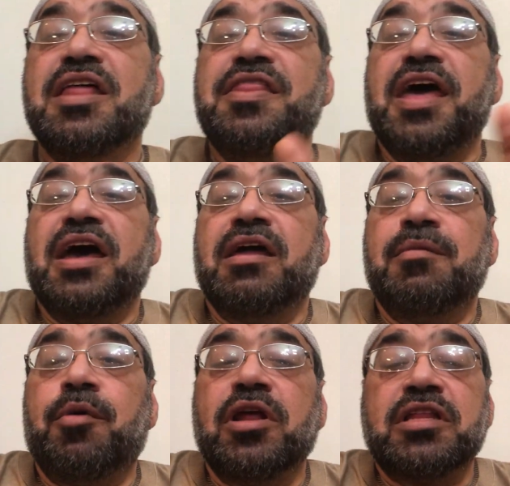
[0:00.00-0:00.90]
they are the
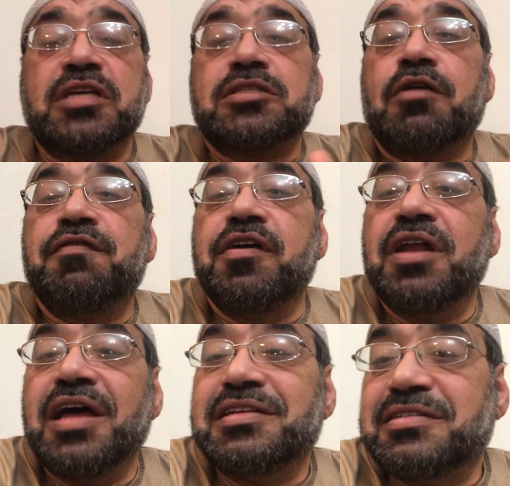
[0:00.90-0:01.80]
politics of the
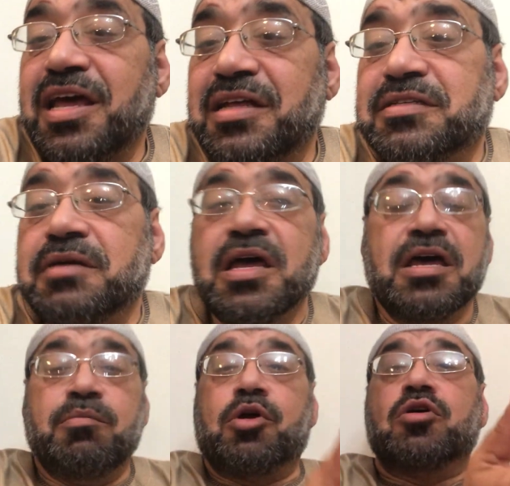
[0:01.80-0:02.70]
United States,
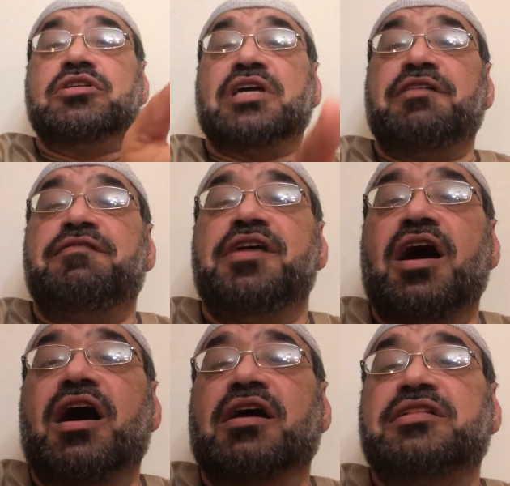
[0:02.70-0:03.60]
because if there
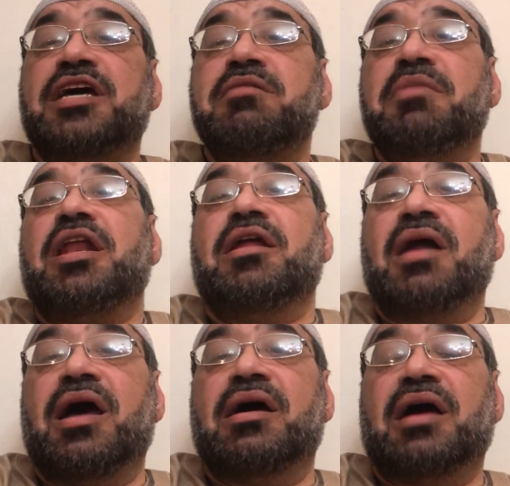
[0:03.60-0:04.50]
are 10 million
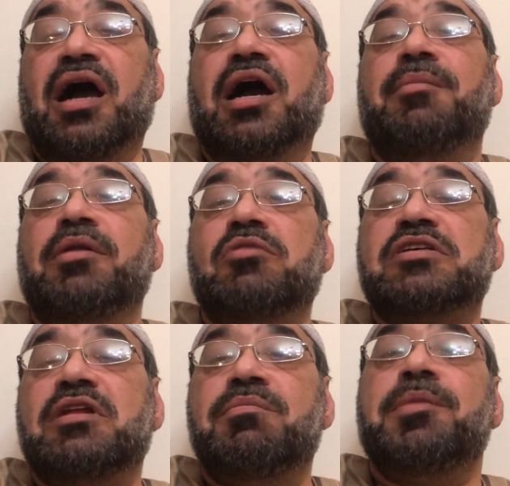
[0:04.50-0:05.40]
Arab and
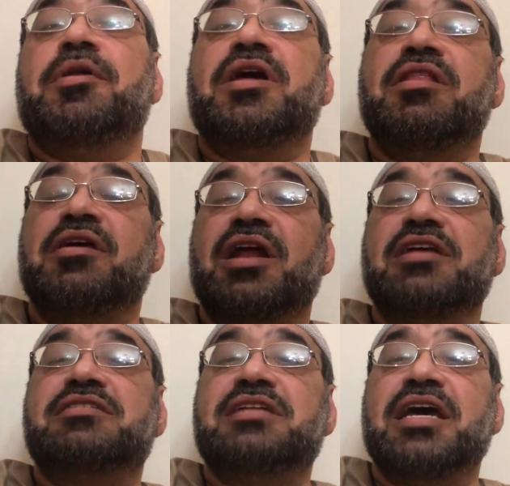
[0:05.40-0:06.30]
Muslim people in the
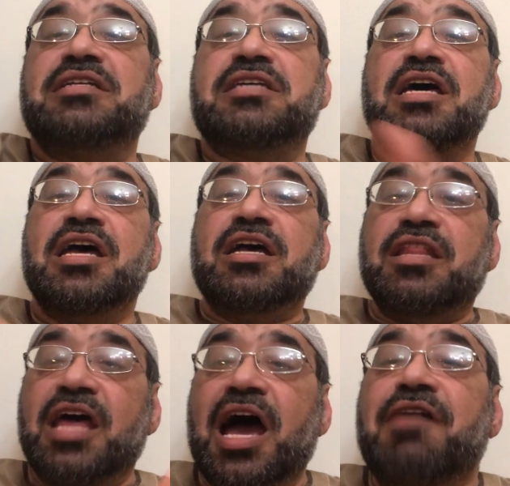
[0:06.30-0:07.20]
United States,
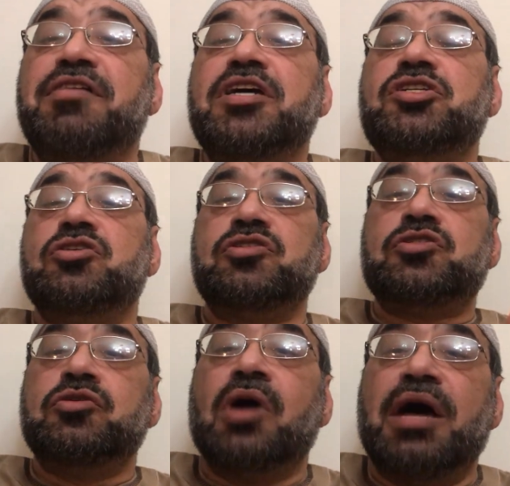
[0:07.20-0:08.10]
they have issues
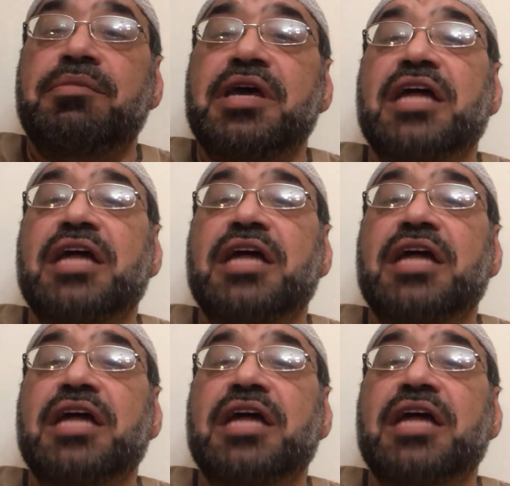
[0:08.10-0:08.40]
to be